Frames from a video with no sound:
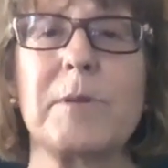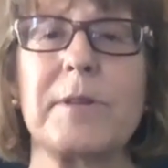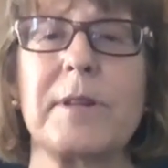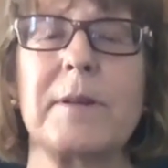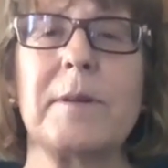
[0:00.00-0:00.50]

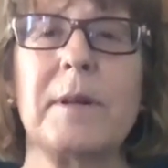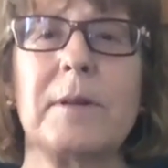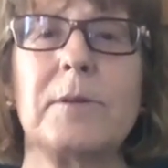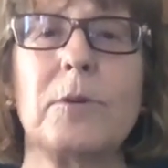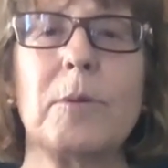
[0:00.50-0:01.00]
the
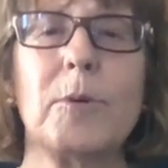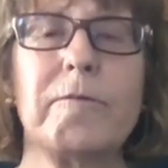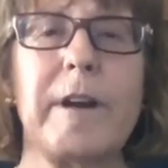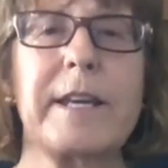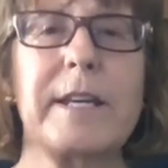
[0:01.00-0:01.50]
normal
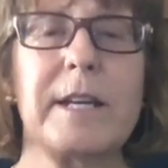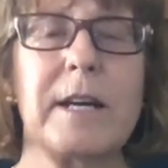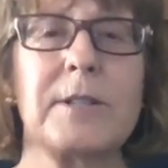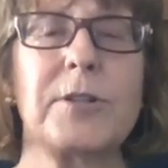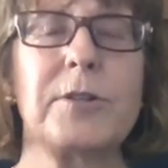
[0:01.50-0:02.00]
Reiki
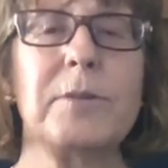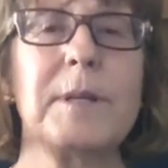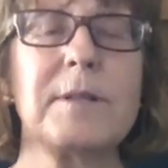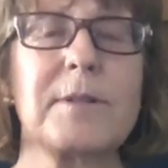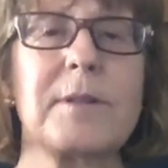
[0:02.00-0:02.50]

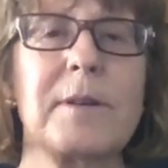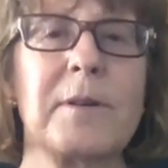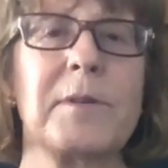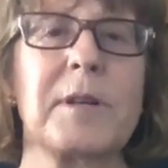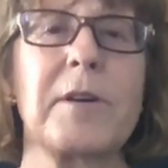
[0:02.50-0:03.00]
attunements,
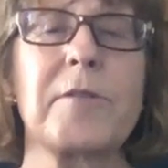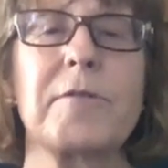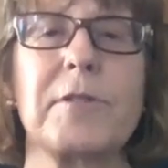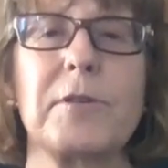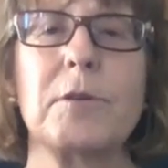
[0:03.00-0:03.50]
going
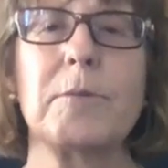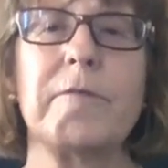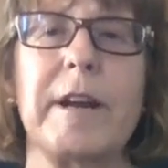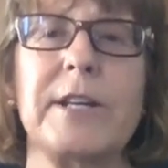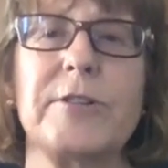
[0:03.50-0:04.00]
through the normal
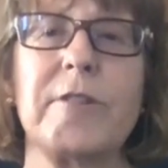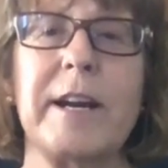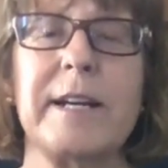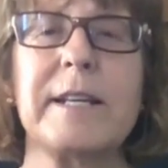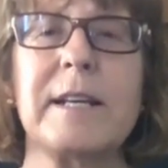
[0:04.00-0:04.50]
Reiki
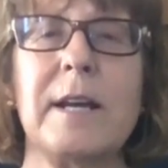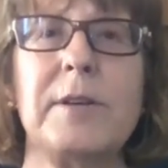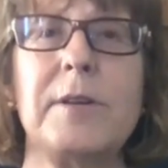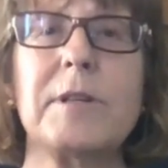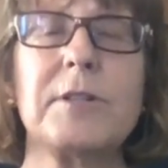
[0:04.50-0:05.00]
training.
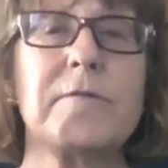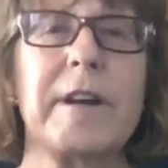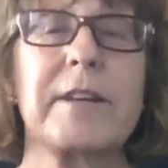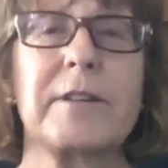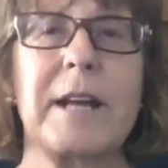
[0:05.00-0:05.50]
You can do
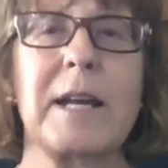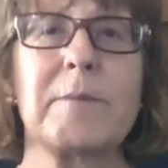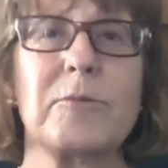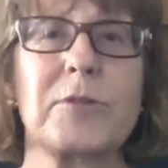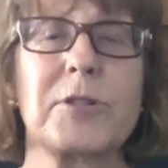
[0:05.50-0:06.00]
Reiki on
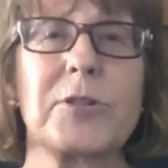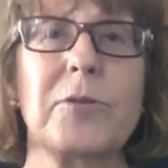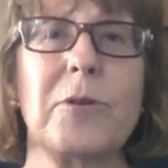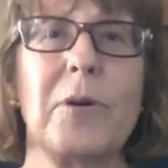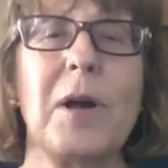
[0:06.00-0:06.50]
animals,
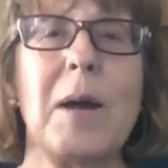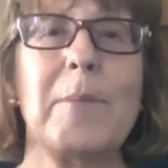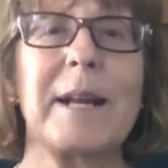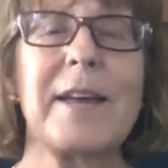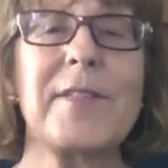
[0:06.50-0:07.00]
sure,
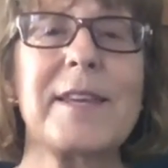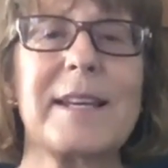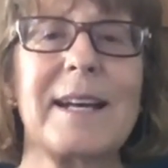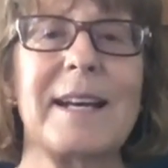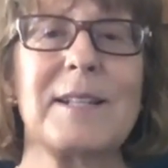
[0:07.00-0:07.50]
but I
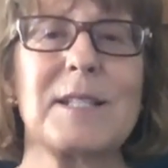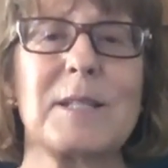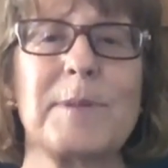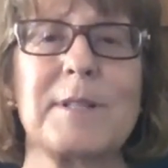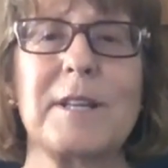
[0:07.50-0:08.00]
think a
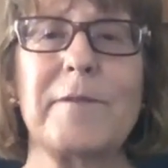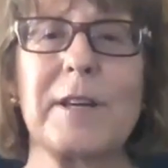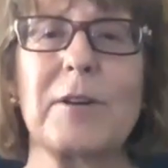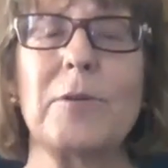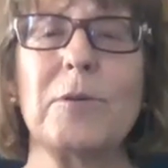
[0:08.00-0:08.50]

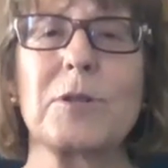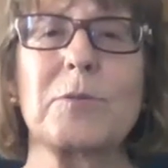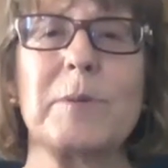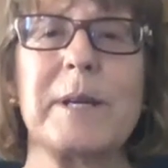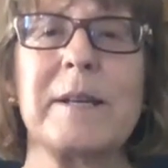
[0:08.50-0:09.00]
specific course
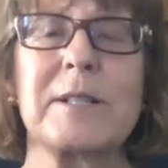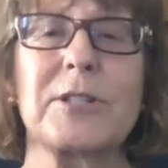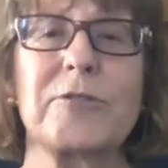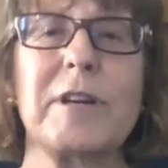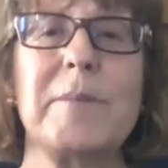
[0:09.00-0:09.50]
would be
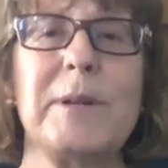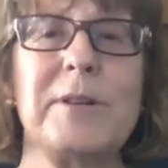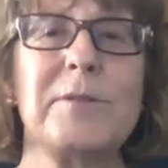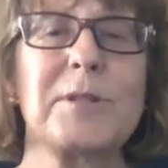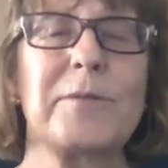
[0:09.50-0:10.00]
extremely
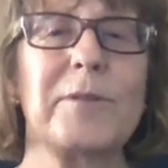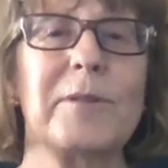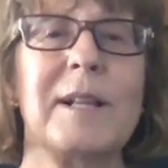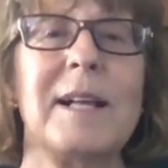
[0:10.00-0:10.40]
useful.